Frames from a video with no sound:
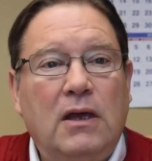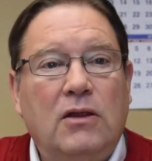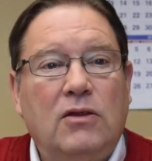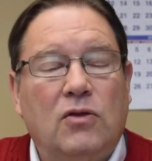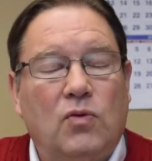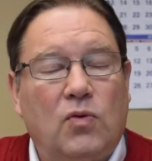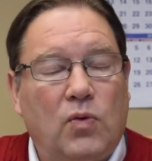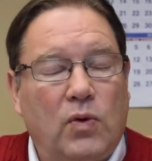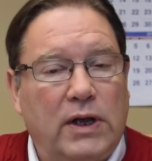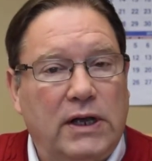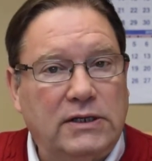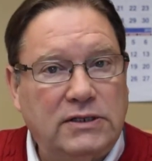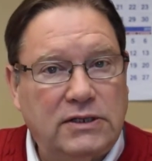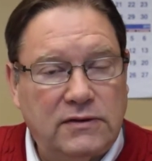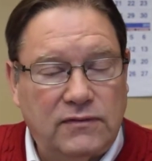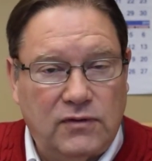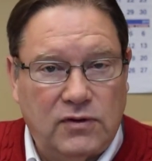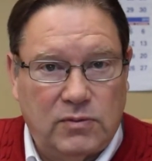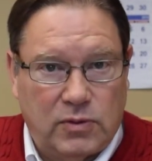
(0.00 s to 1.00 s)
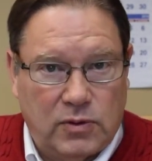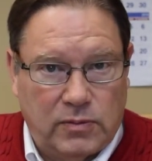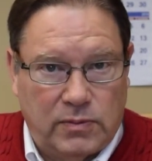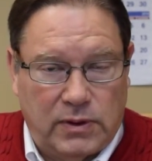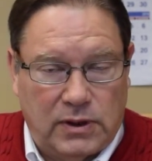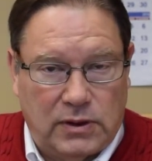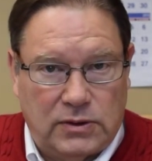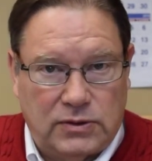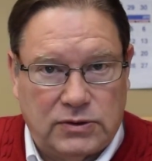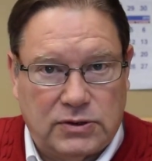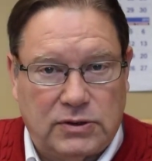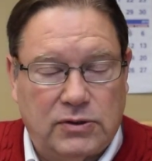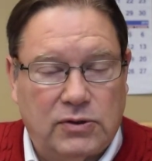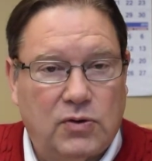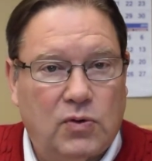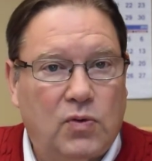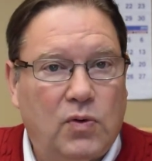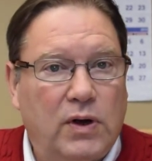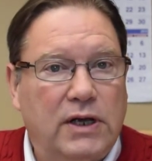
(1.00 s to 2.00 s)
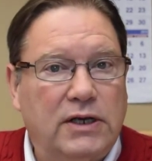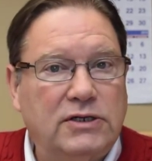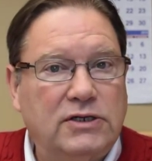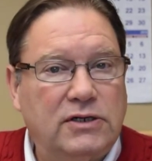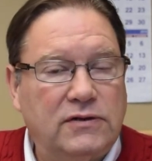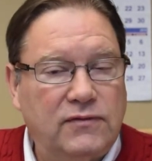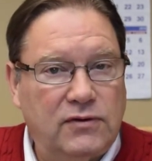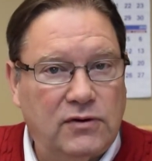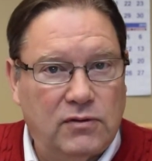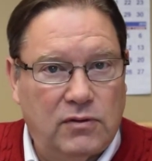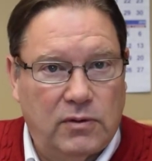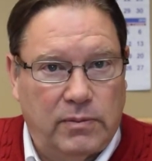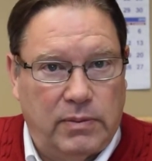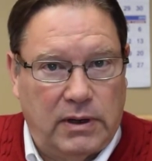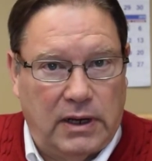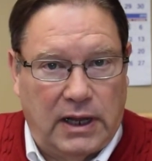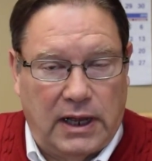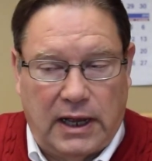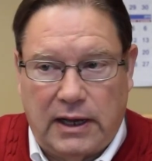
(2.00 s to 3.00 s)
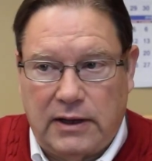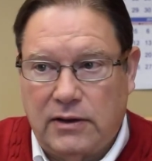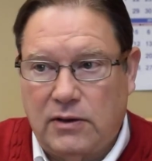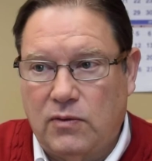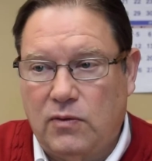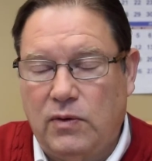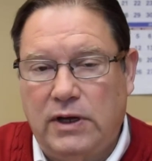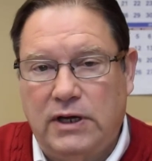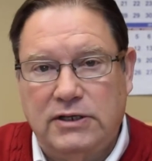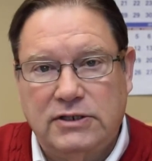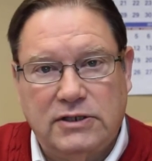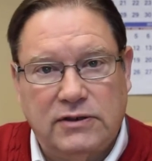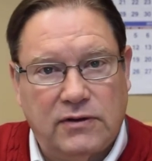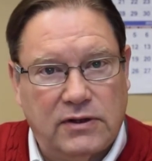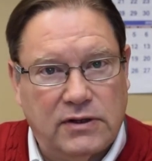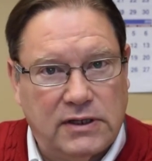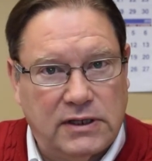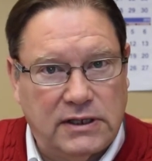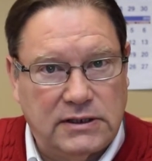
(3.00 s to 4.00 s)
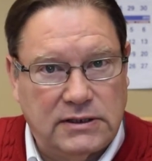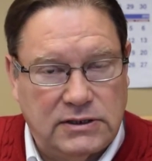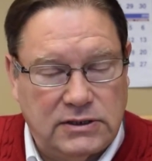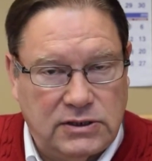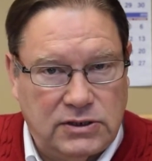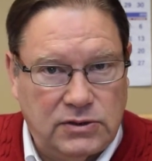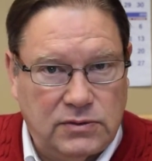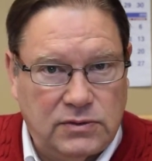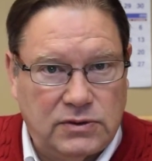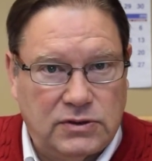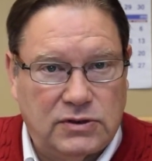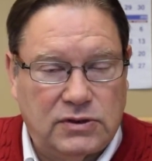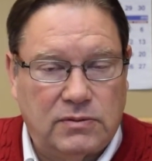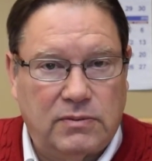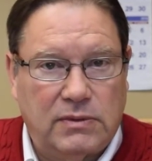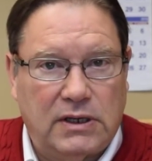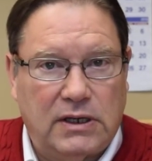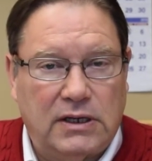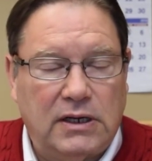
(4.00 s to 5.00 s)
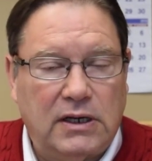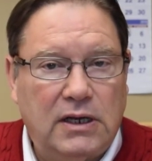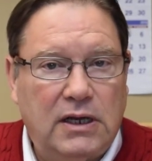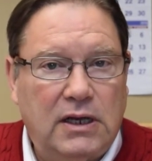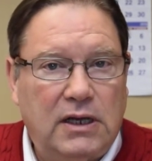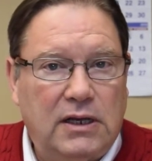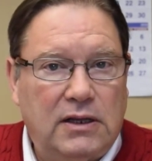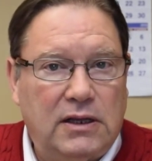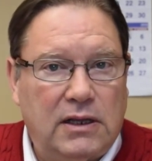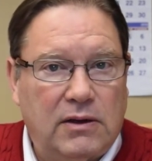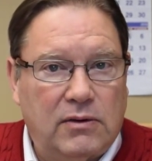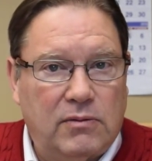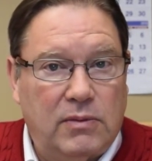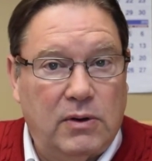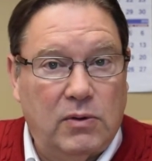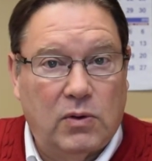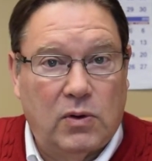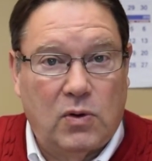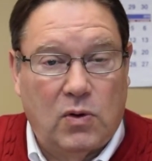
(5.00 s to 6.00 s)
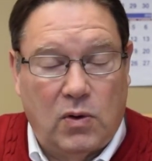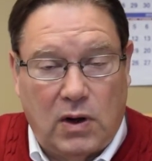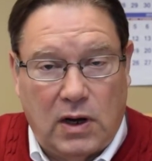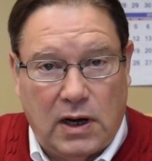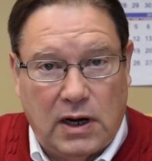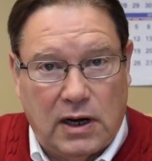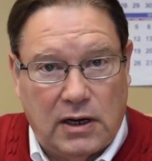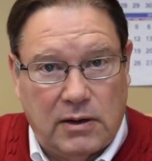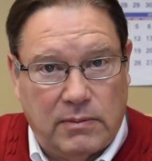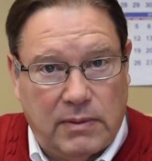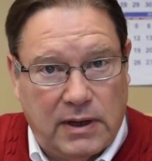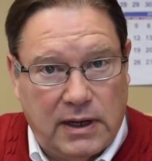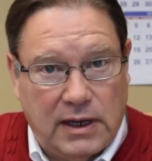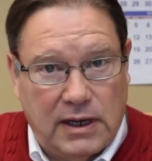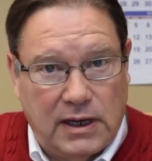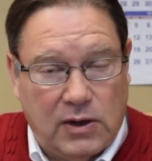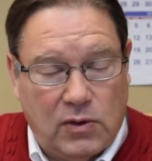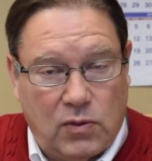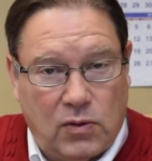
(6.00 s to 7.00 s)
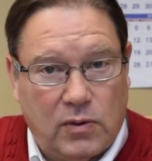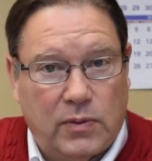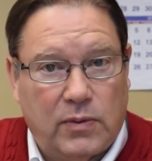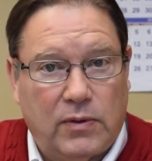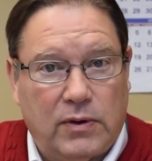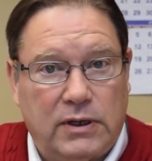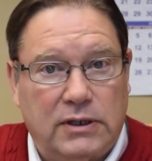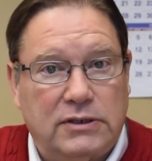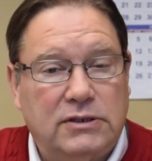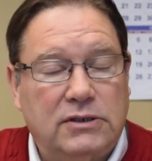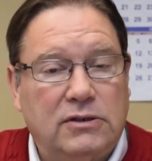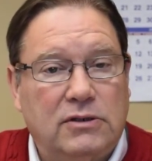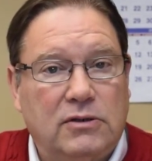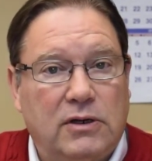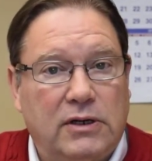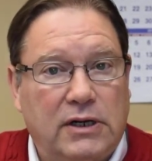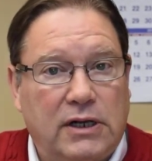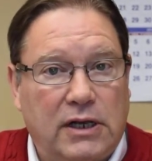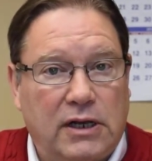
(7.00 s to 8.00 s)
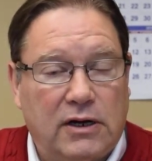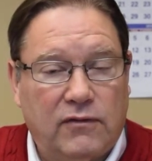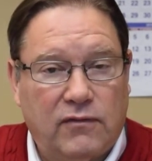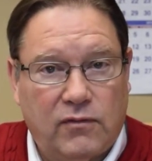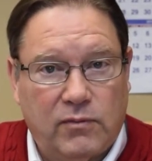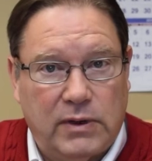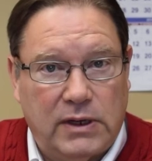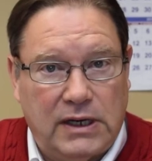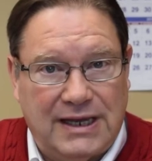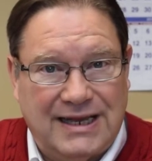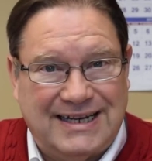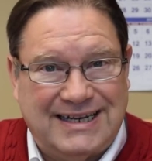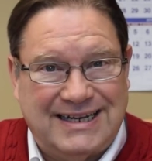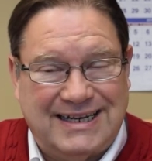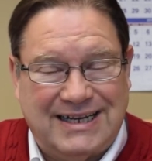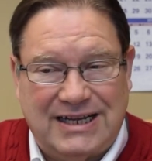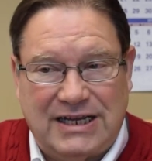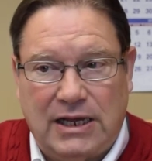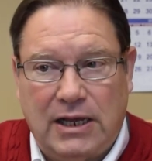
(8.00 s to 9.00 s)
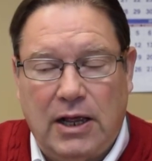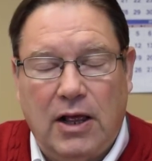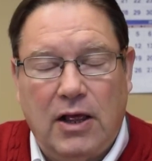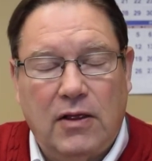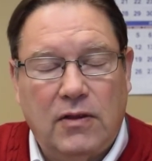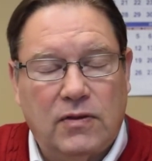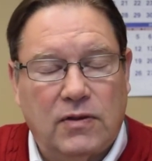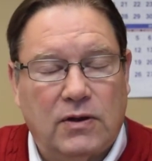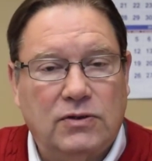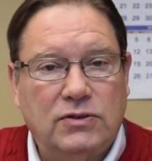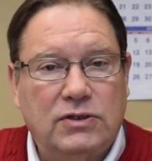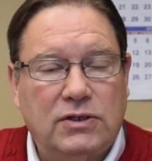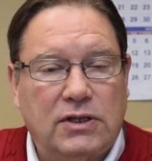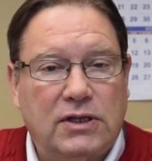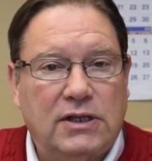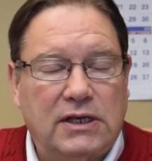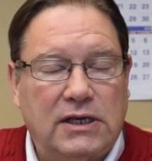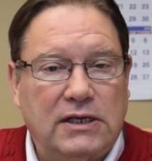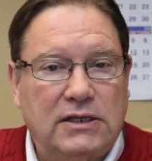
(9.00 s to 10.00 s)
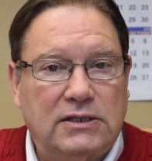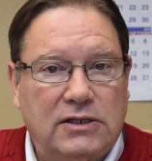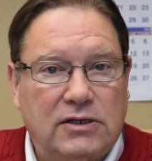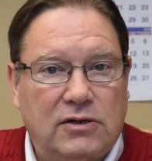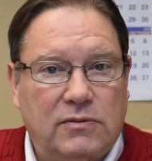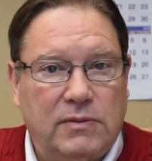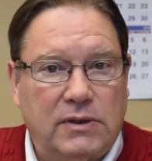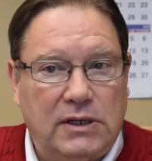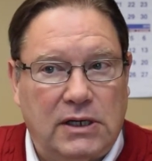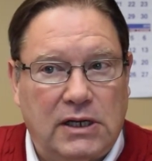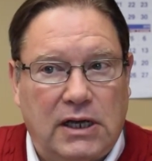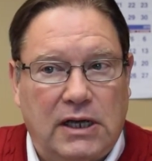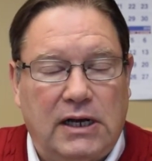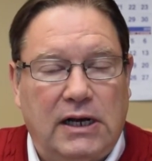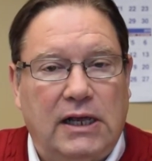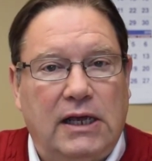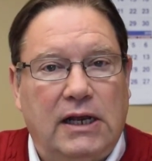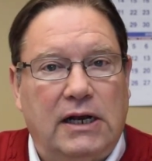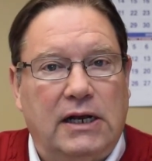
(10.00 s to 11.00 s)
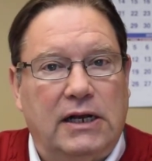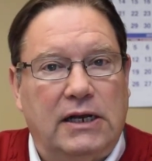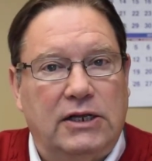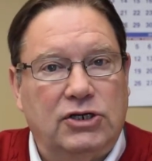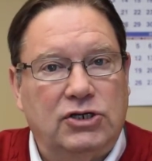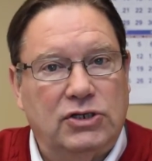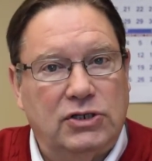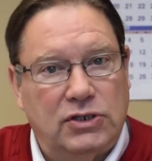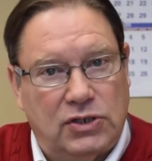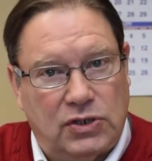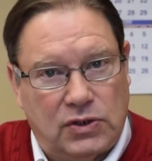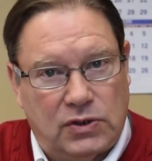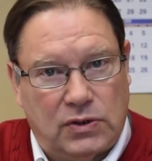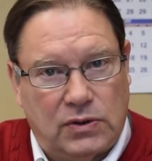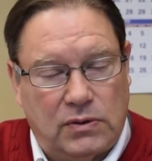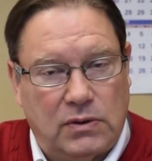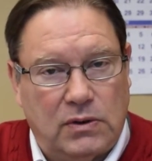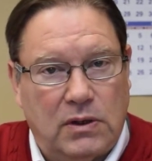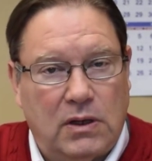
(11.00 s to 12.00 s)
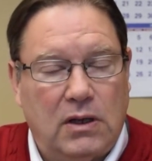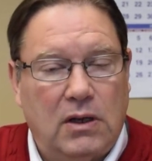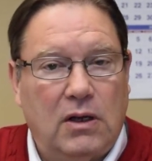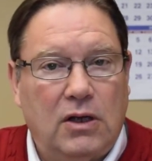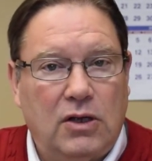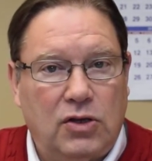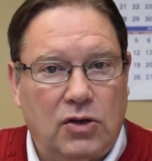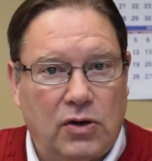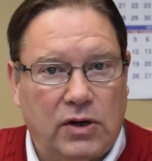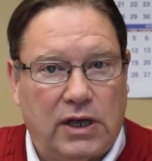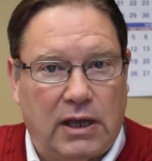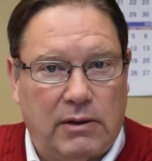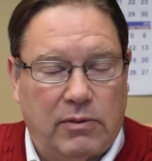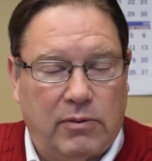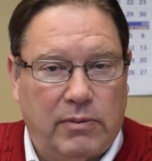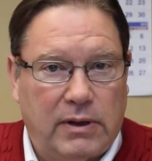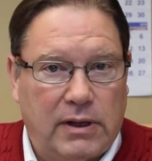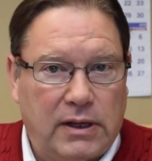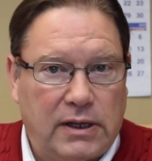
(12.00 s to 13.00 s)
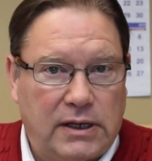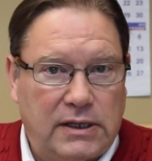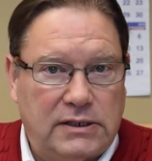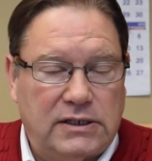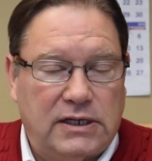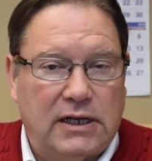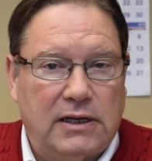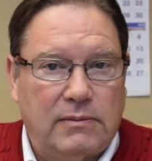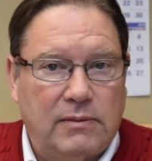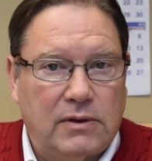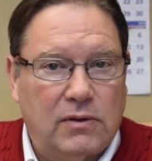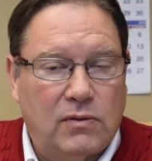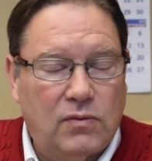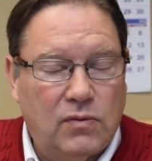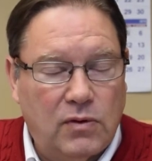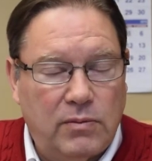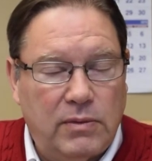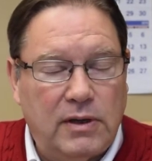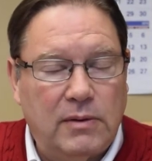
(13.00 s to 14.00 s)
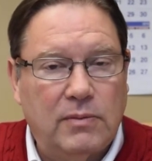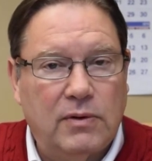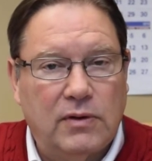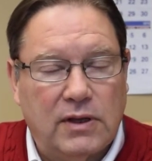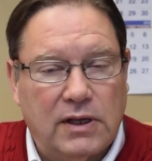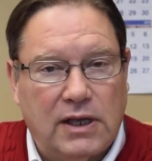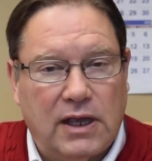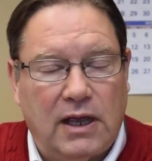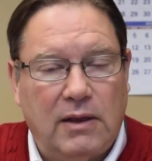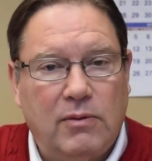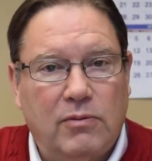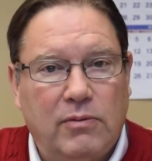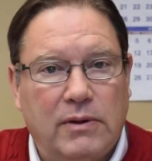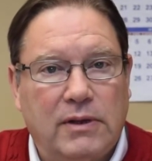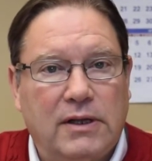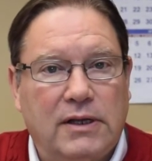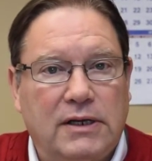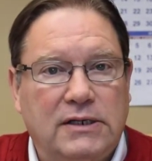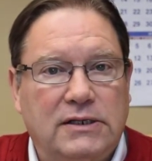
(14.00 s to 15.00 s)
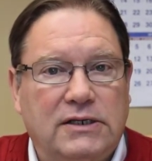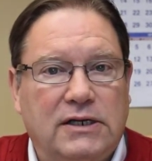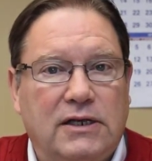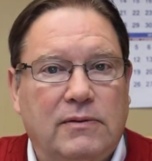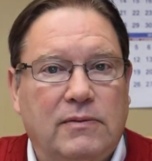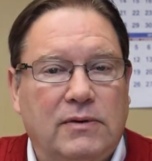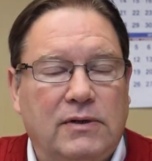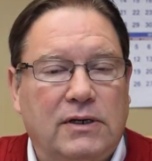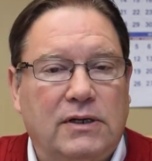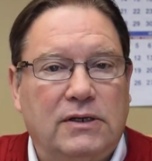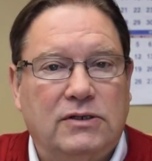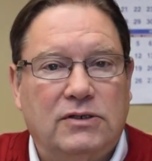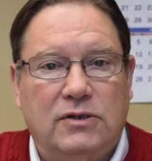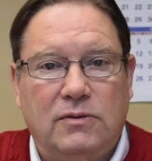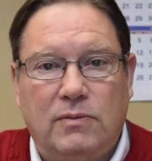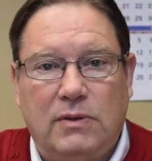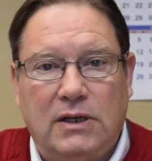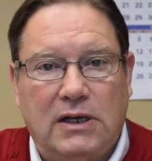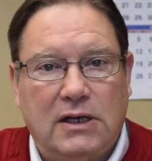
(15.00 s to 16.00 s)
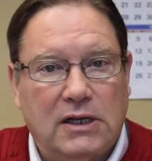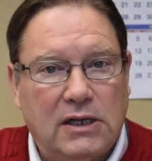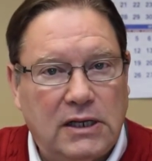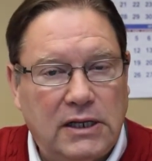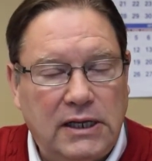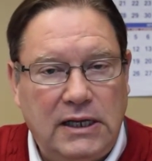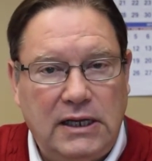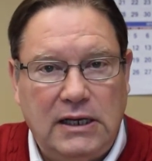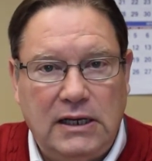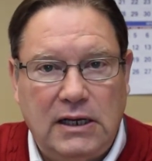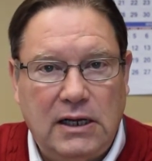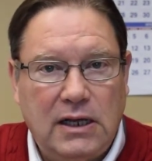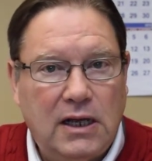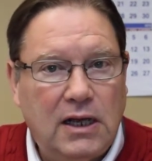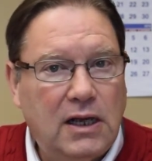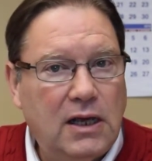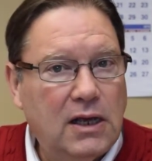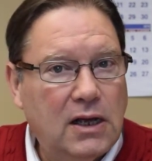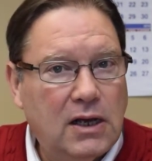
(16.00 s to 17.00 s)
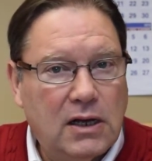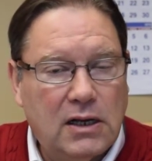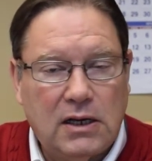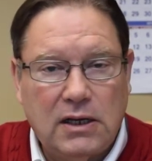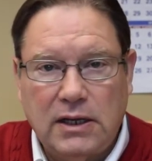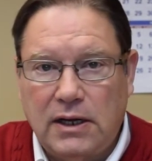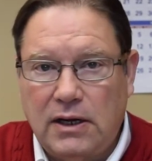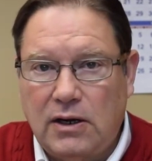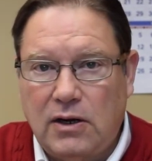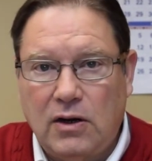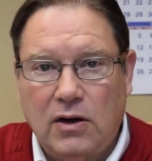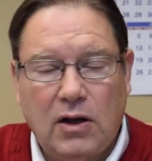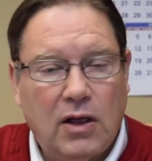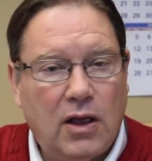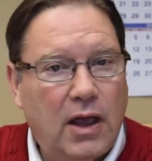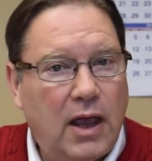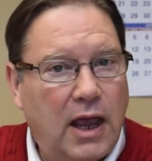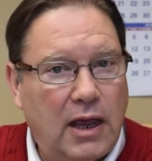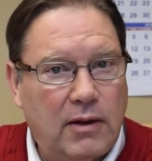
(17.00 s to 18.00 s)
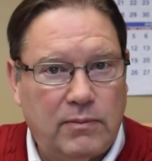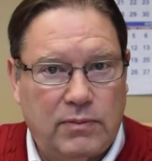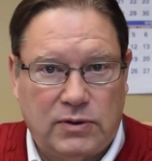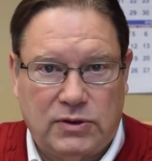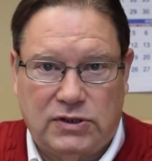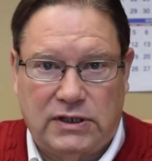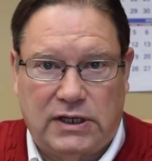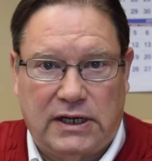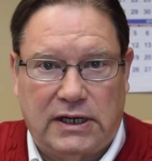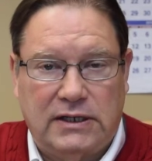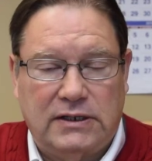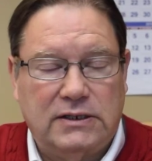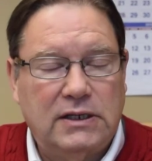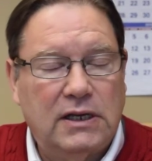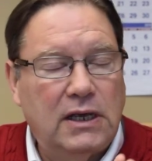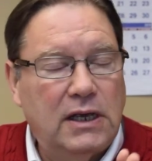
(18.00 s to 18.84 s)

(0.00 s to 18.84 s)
The rest of your proposal, the rest of your reply, the rest of the things that you would submit that would be required by any corporation or any government entity, those are the things that will be done in addition to your capability statement. Remember, the capability statement needs to be clean, clear and precise.